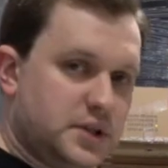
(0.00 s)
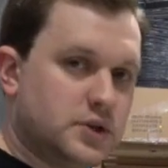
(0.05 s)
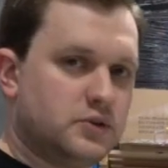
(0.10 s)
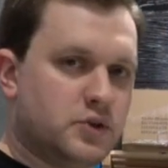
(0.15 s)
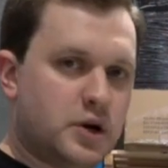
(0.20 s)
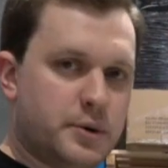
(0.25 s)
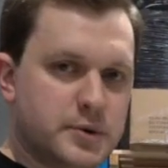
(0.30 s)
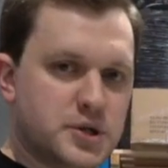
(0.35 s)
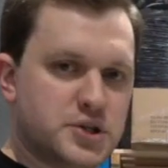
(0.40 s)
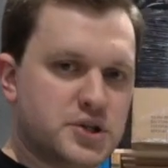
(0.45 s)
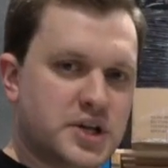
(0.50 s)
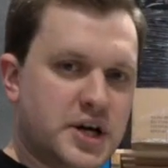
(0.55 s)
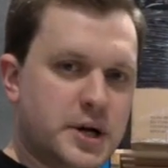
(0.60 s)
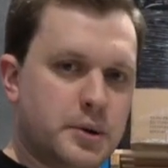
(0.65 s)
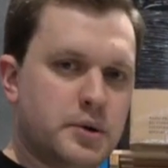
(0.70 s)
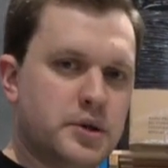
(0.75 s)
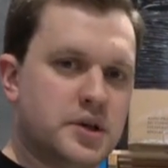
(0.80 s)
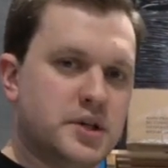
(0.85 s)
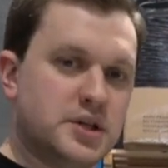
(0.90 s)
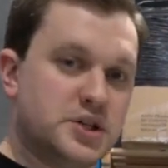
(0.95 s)
kilometers an
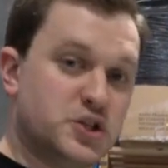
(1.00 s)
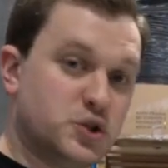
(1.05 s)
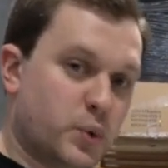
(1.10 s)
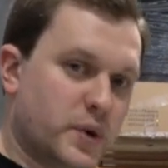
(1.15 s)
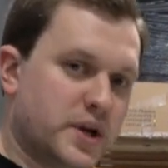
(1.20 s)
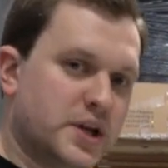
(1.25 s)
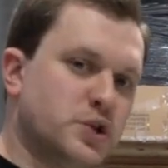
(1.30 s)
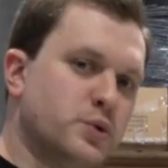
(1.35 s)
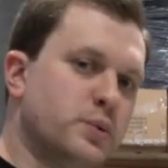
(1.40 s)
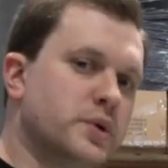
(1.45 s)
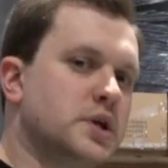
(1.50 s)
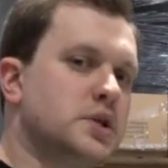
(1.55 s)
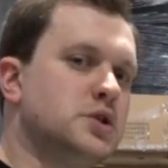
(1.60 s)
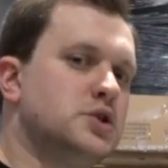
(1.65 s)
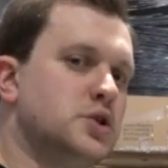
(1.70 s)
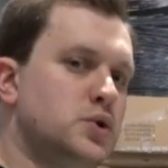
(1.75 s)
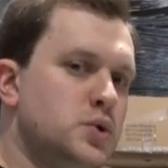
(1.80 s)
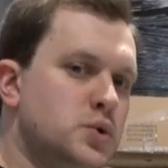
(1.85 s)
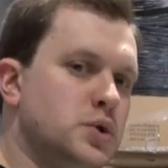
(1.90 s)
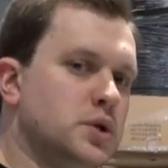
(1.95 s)
hour that the
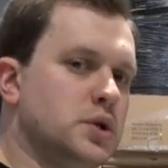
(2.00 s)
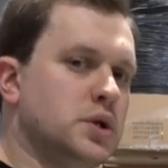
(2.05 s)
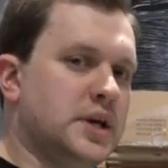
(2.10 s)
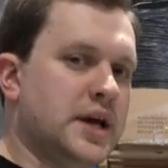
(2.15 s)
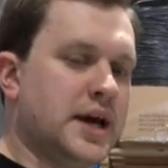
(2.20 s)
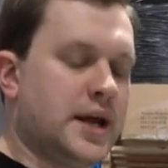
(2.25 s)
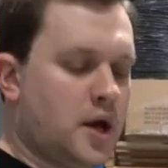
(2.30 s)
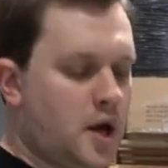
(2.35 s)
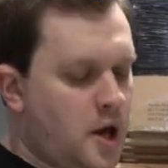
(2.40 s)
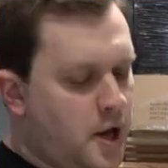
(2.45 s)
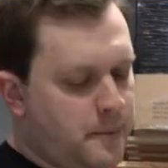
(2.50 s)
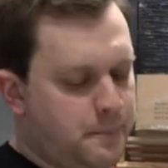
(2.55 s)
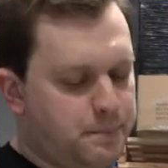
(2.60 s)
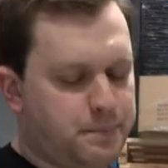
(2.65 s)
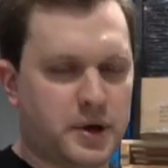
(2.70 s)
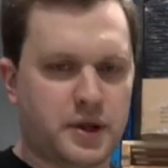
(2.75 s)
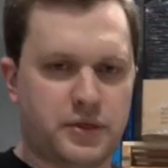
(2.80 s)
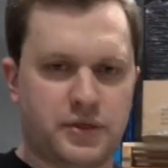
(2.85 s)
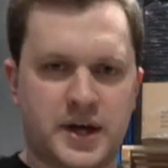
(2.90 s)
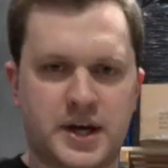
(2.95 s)
2022 could get.
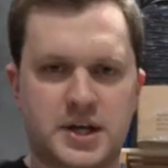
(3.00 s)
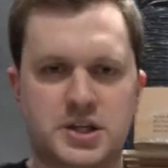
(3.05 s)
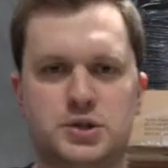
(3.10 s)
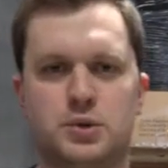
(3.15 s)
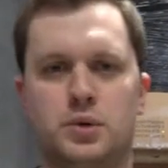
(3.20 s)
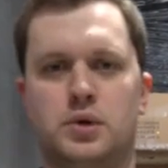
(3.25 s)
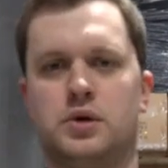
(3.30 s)
But thanks to a